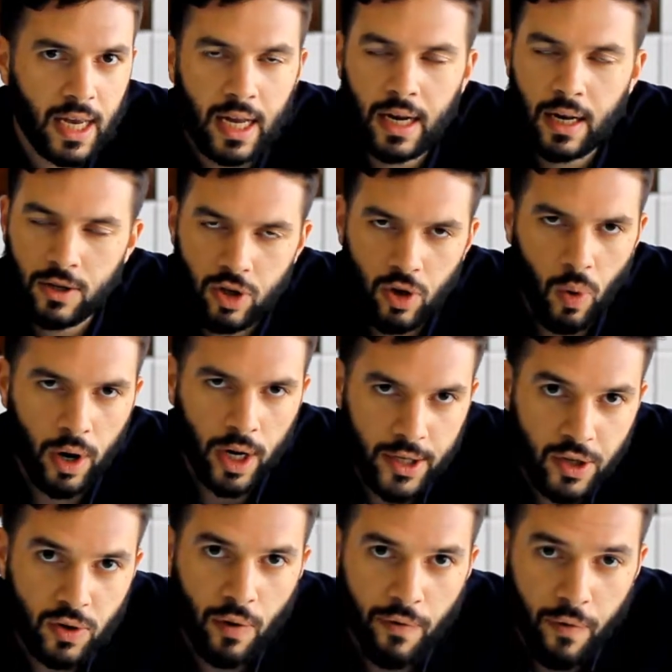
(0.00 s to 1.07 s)
and so on and
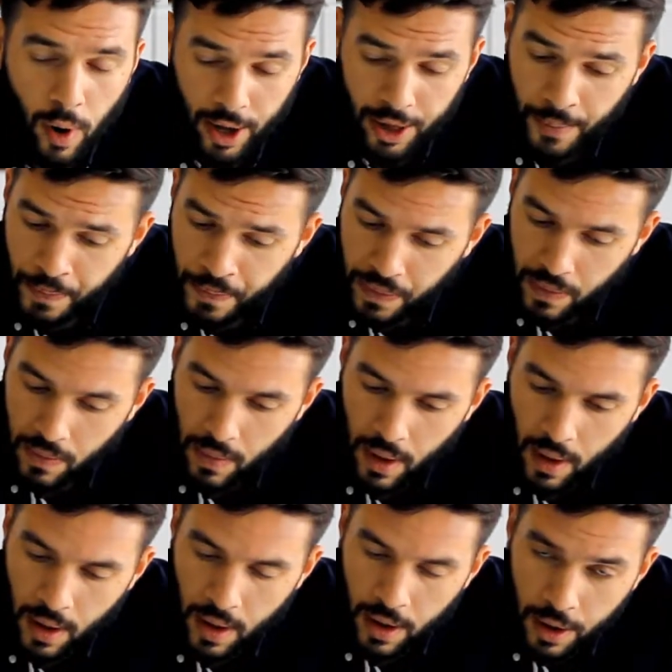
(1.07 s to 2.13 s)
so forth.
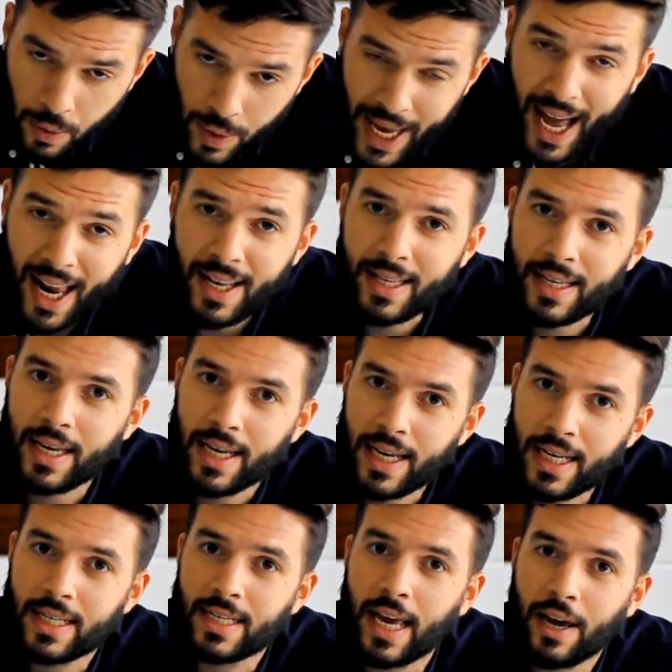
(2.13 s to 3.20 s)
The reality
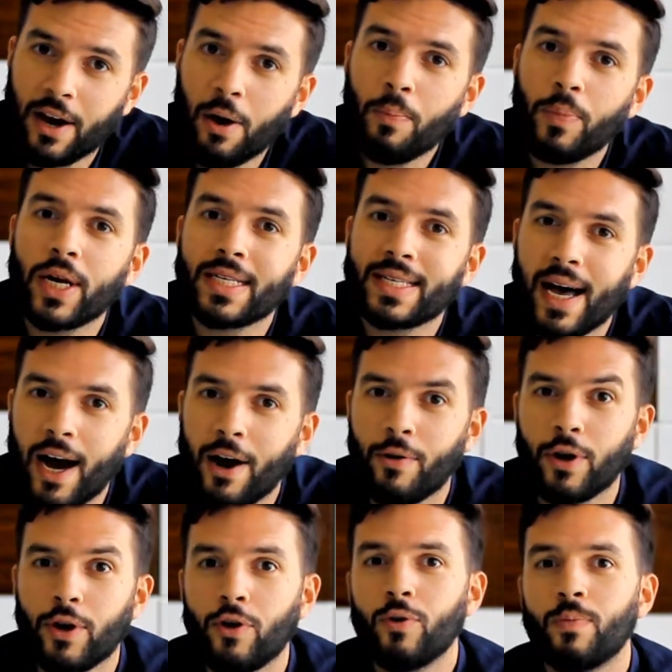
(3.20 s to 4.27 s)
is a company is
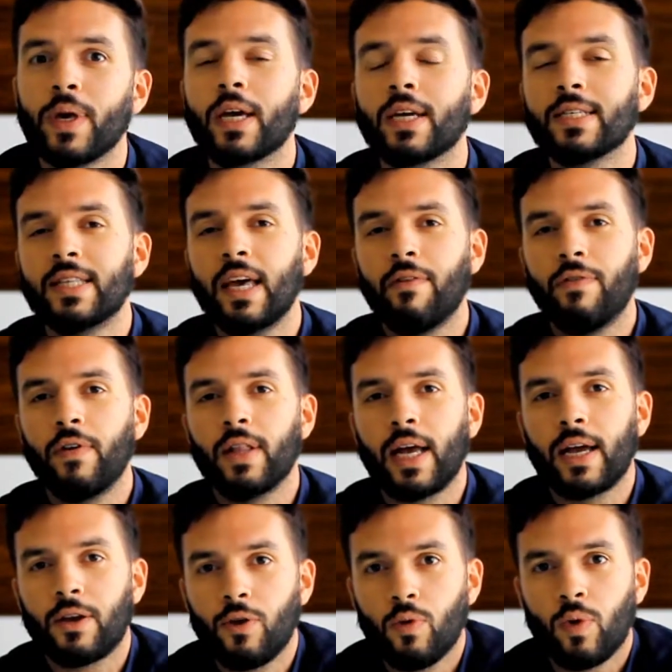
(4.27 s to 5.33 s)
hiring you because they feel
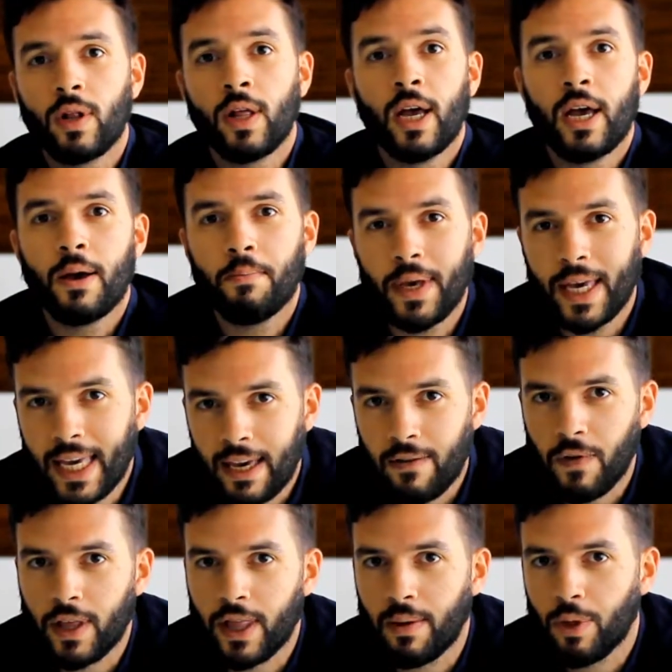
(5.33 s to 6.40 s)
like you will be
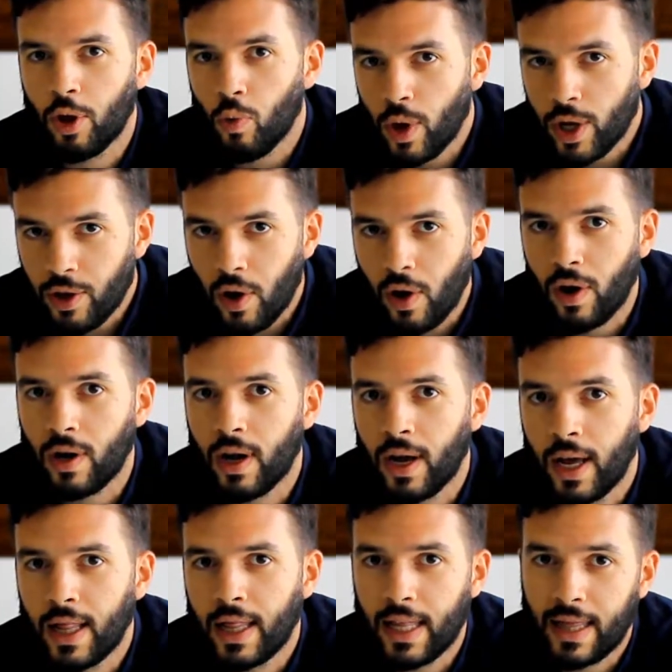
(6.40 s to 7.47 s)
giving them the return
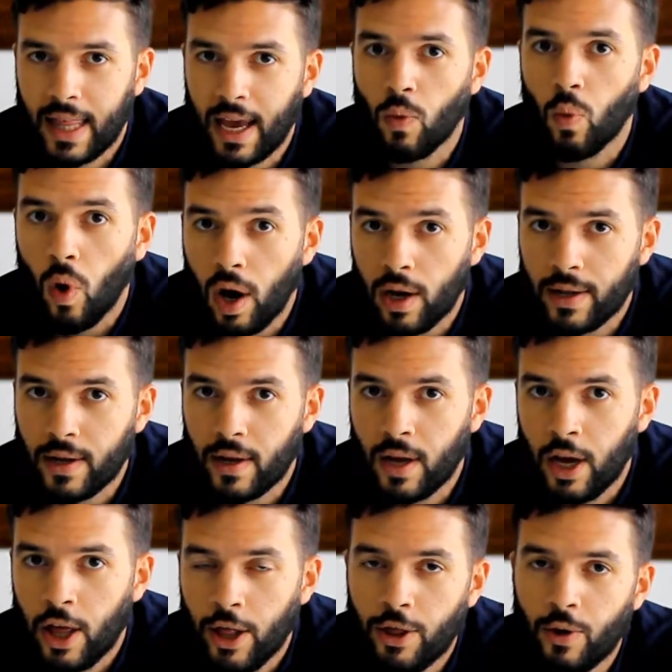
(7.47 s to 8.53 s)
that they want,
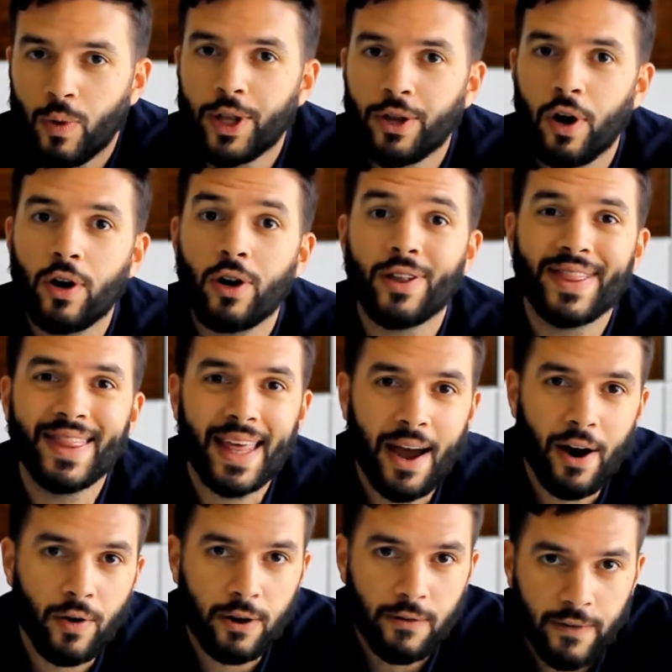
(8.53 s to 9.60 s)
the return on
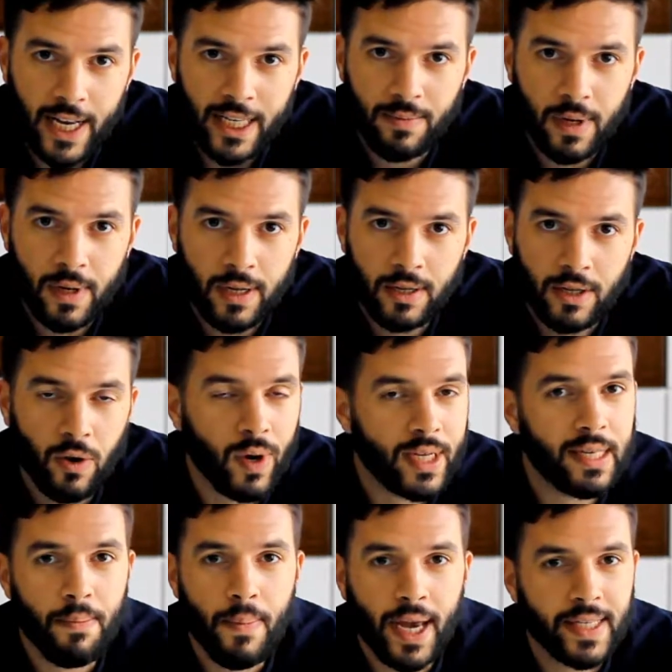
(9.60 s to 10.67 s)
their investment. So as
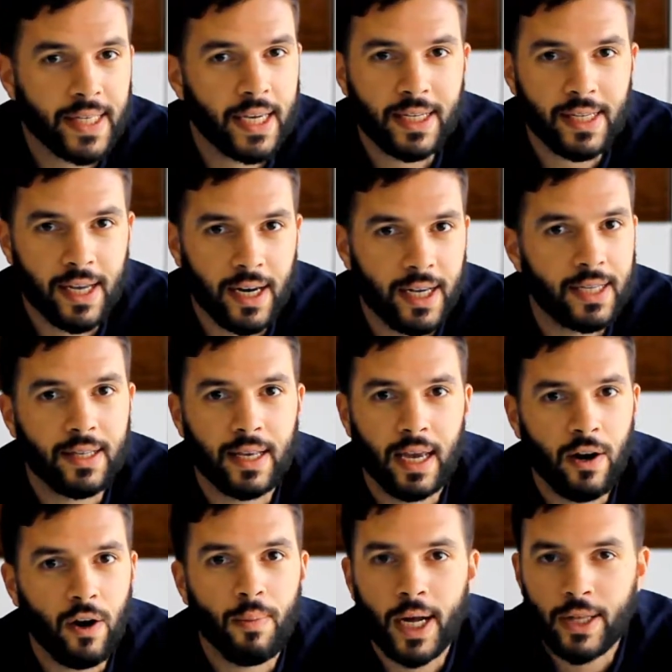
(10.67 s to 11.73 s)
amazing as it is to
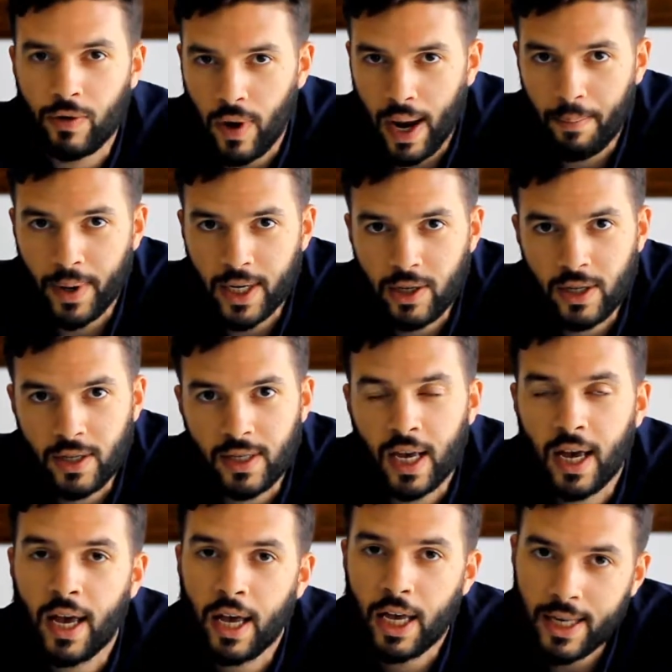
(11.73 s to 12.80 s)
hear about your ambitions,
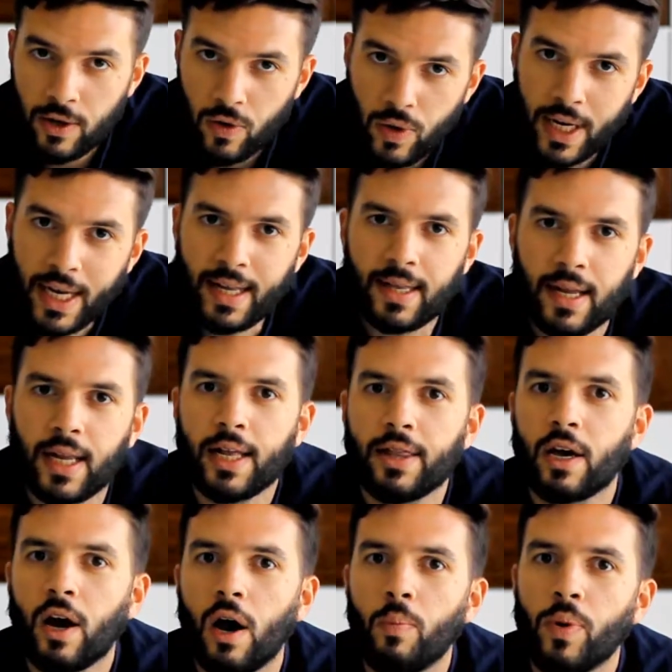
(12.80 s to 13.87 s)
you need to let the
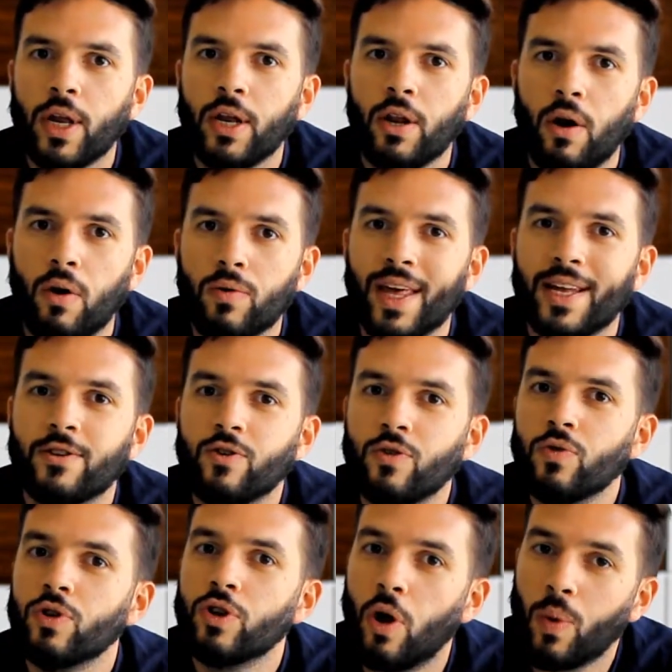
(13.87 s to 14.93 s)
company know that you
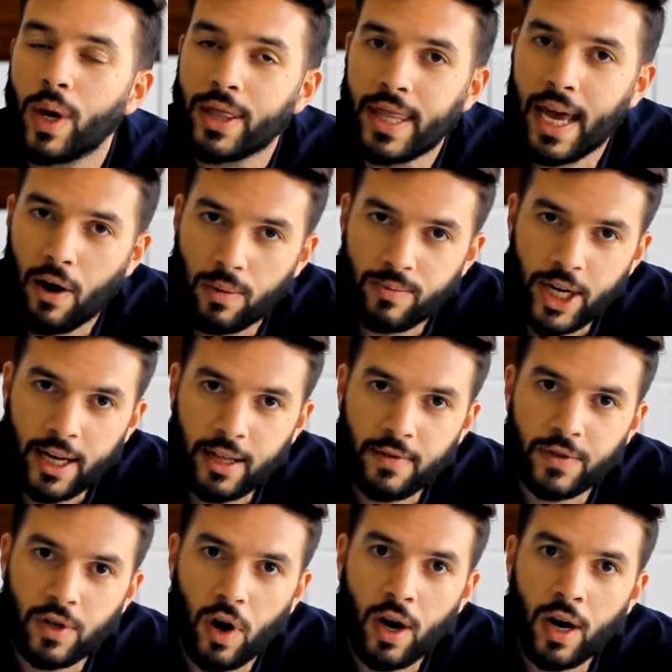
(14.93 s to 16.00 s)
know what their
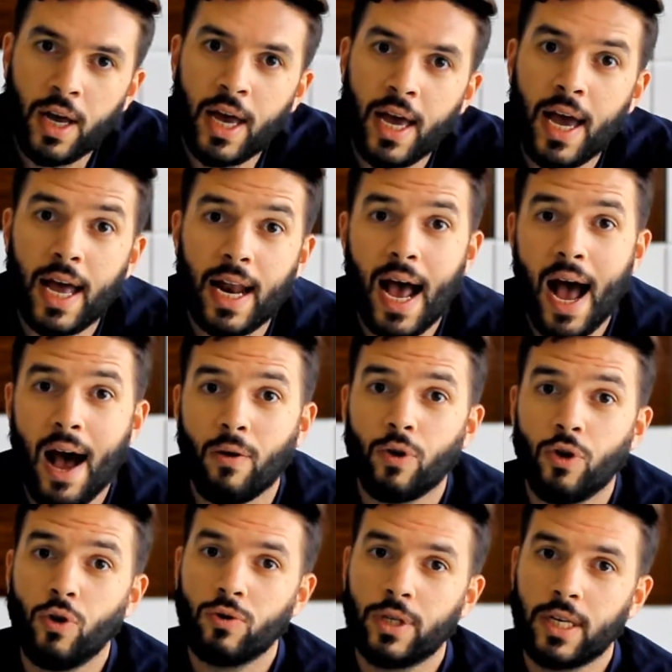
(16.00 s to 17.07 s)
objectives are and how
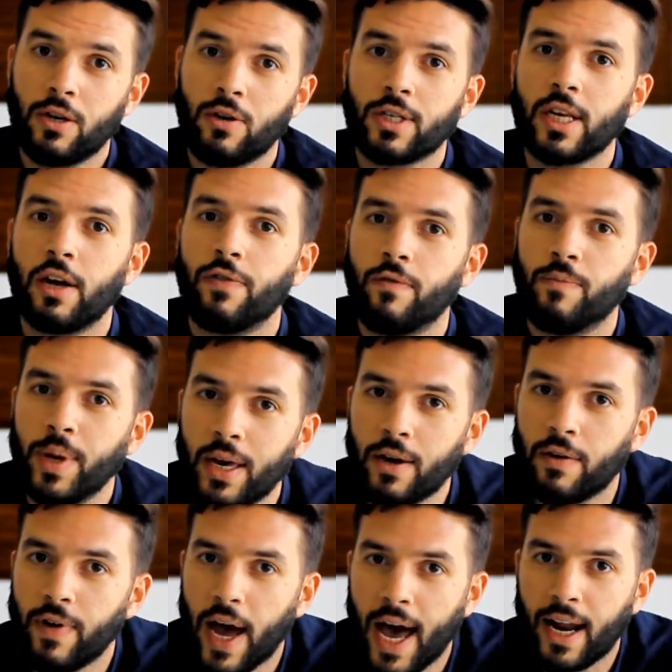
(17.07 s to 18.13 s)
you see yourself of being
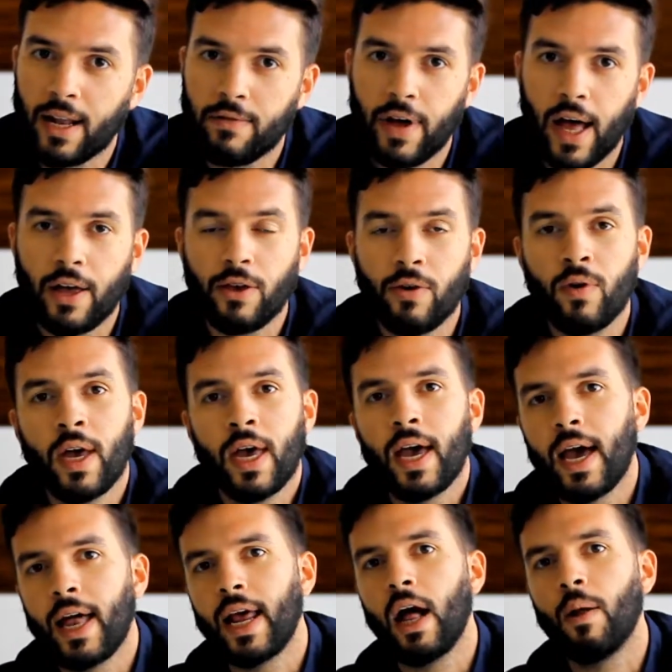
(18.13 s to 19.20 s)
of added value
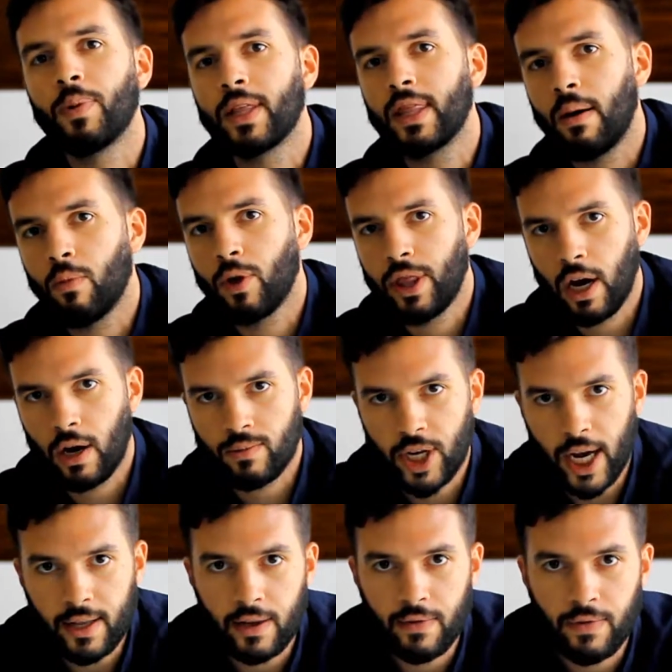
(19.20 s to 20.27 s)
and helping them with their
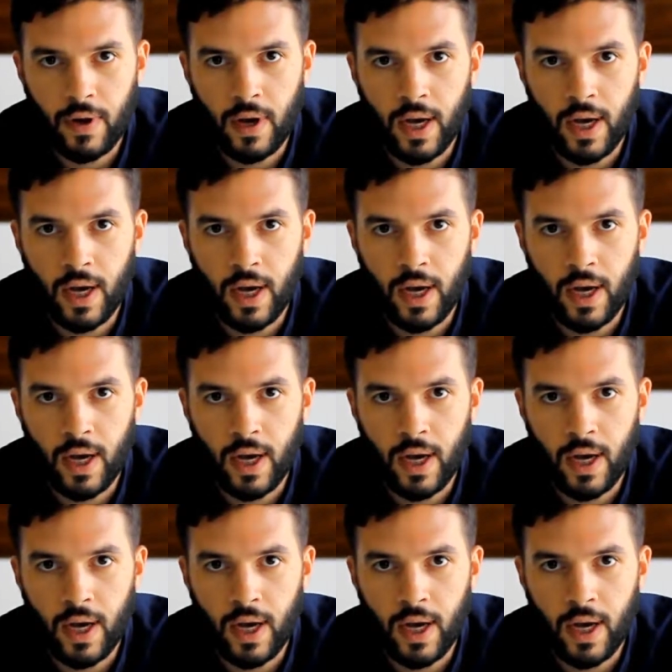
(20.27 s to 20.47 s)
objective.